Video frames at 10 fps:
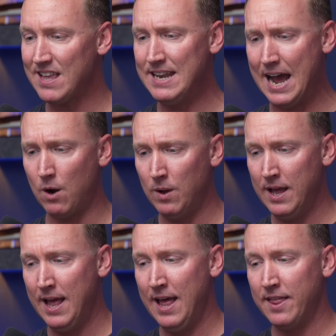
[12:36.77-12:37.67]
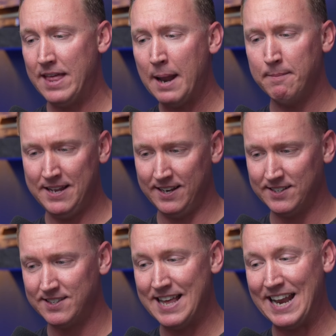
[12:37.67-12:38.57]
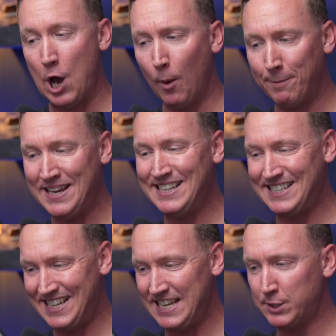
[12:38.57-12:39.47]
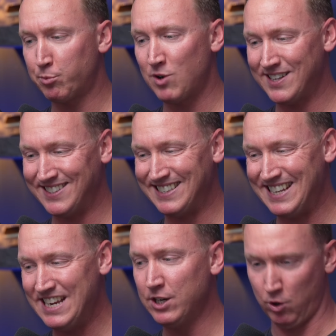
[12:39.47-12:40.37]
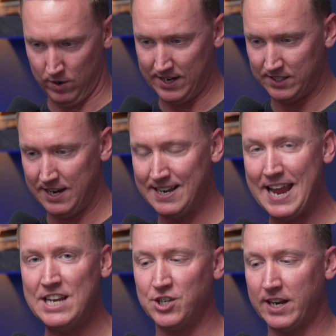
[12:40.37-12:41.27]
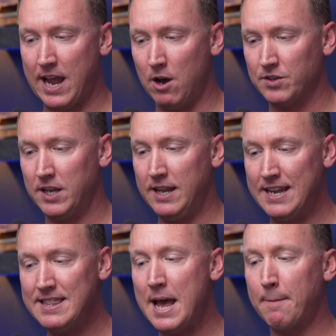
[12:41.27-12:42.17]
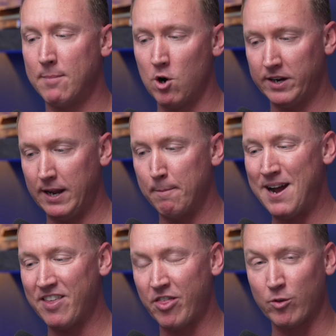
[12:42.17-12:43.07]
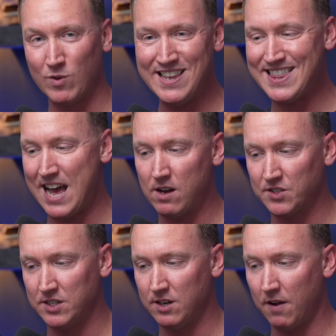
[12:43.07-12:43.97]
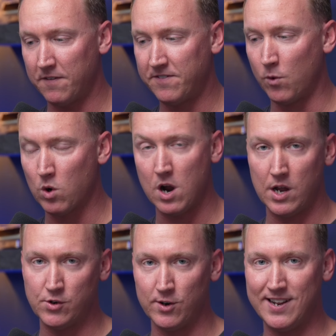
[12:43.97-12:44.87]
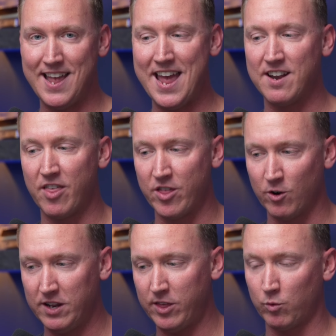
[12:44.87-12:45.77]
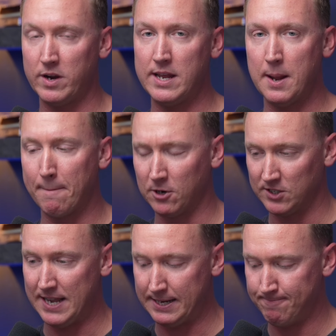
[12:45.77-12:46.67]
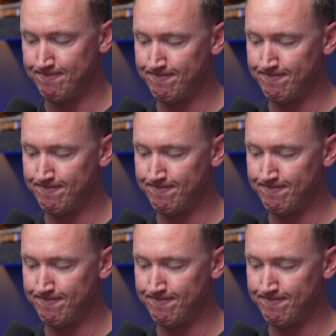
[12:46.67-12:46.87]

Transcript: Now, that means that LPT's presence increased in agent count in that market by 3,433%.